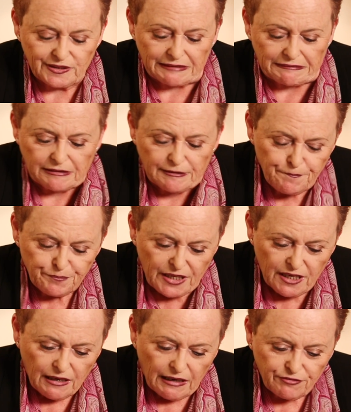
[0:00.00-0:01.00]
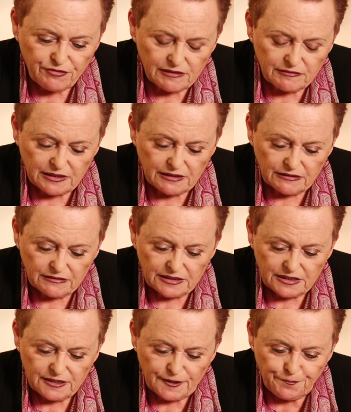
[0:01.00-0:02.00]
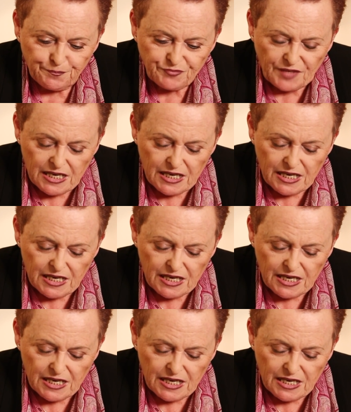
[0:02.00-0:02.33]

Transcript: And I think the